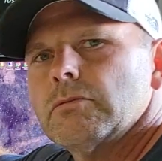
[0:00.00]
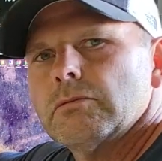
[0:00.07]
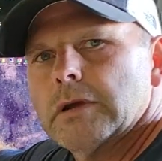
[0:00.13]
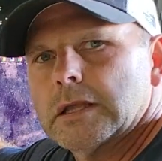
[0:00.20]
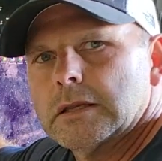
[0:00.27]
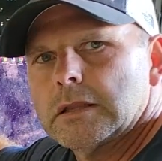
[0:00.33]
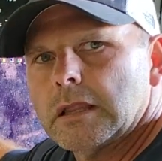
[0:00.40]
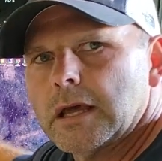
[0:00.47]

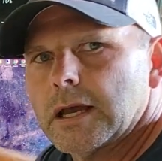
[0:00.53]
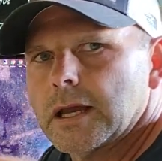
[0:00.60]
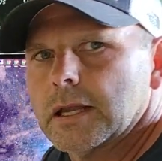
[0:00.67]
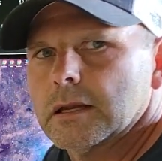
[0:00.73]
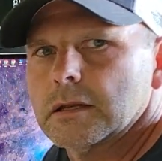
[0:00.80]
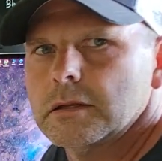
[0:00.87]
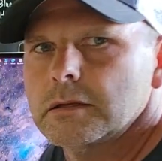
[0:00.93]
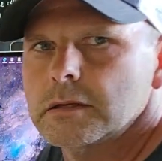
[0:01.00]
red
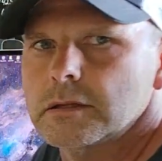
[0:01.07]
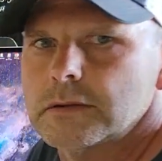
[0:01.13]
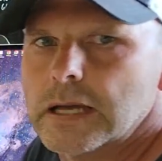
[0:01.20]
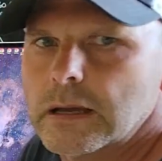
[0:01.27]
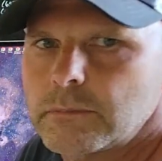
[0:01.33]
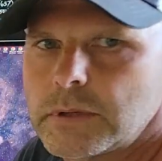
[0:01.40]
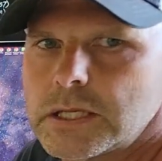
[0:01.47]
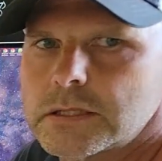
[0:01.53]
light, and
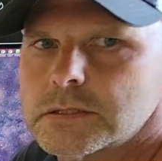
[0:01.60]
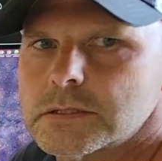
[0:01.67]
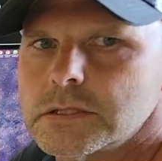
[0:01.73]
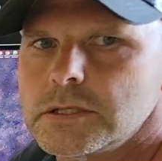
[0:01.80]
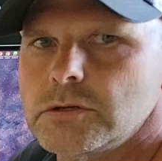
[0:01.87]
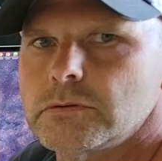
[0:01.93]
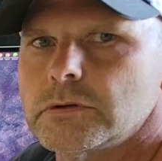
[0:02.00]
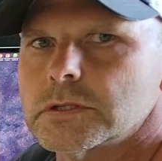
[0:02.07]
that means the
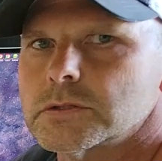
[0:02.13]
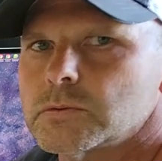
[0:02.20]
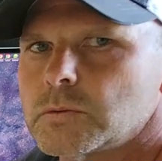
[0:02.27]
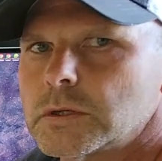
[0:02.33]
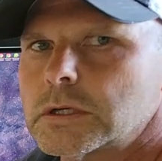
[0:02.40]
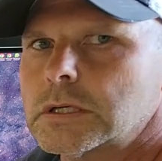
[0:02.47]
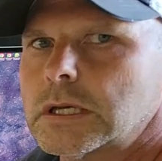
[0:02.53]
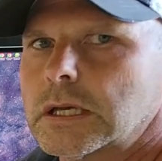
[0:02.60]
unit's
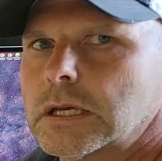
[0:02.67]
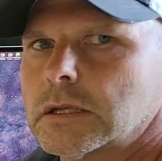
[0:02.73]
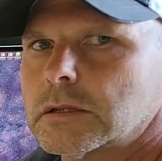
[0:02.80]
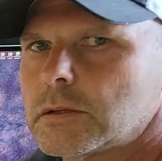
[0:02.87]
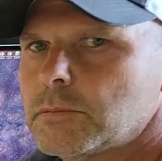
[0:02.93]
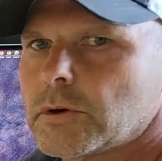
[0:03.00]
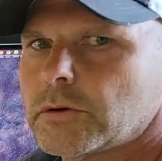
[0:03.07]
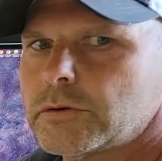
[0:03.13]
working.
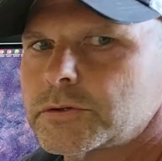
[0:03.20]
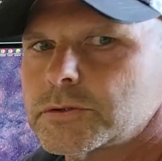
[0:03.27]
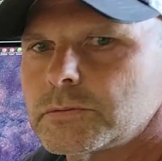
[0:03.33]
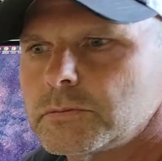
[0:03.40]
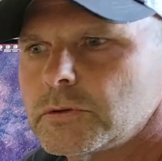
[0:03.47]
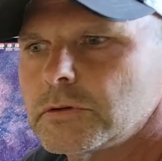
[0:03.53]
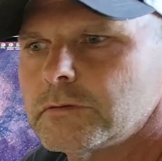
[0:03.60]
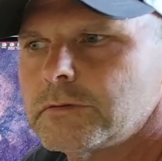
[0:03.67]
The motors are
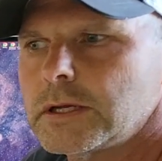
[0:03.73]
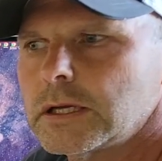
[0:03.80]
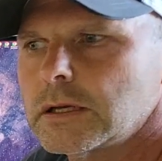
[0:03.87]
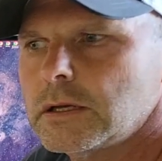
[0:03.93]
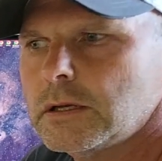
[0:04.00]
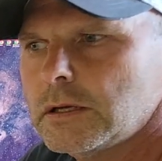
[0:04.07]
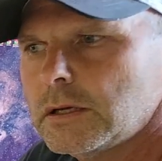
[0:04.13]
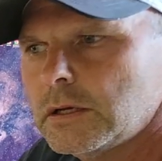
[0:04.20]

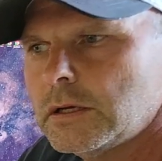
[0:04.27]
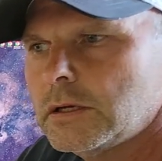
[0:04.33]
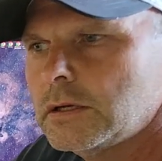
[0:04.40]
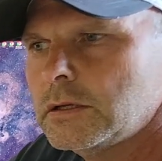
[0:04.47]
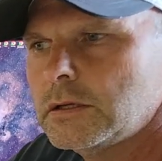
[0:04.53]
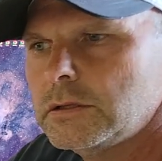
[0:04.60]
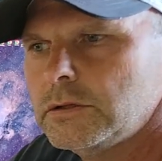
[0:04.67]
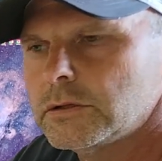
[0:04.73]
moving.
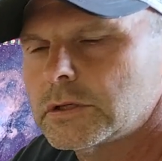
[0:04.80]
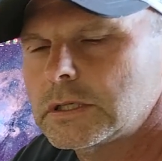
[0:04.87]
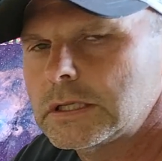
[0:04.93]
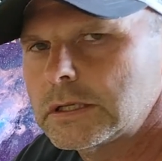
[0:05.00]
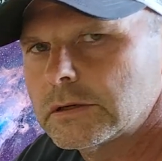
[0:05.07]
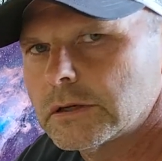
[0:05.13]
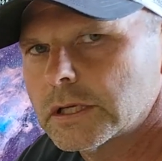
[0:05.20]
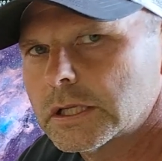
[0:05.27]
You can
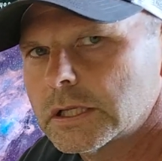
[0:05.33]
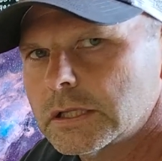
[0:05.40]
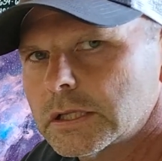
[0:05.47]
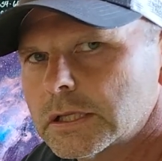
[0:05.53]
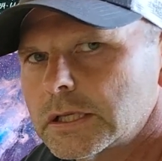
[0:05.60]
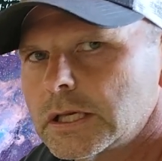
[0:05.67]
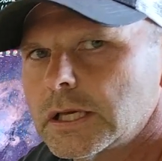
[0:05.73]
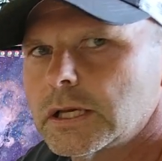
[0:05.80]
hear it
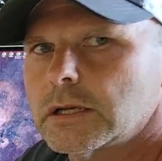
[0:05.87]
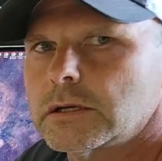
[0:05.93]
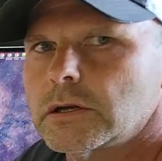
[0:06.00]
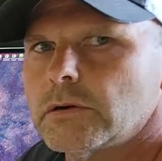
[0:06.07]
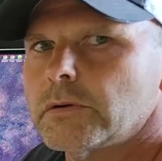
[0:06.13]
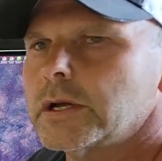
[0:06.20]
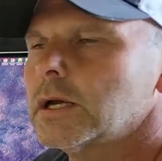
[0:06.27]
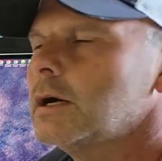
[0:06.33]
clicking and going